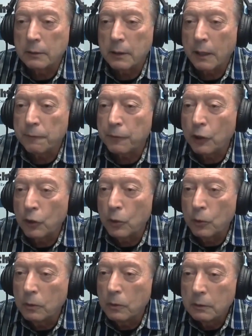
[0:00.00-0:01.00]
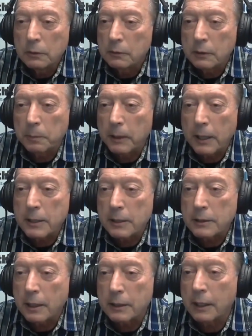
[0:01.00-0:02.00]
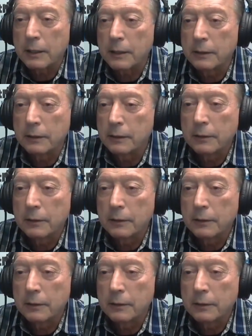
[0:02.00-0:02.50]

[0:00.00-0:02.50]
they flew to places that they,